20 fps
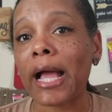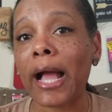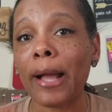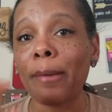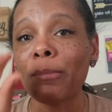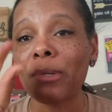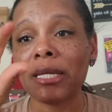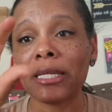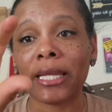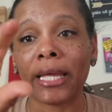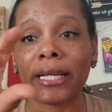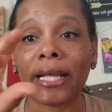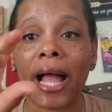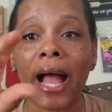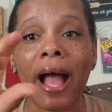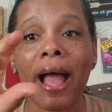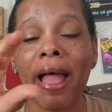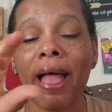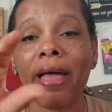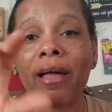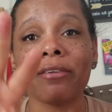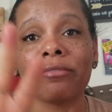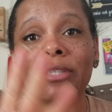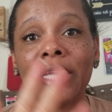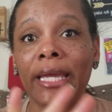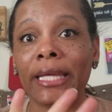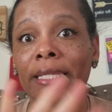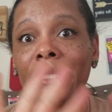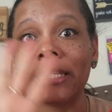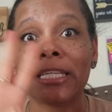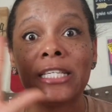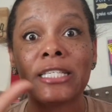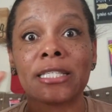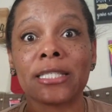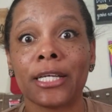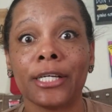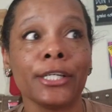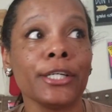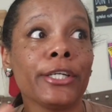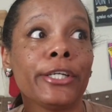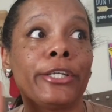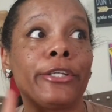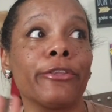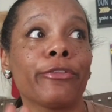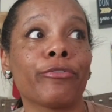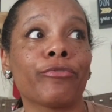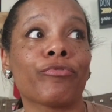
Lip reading: I mean, like, I have at least a good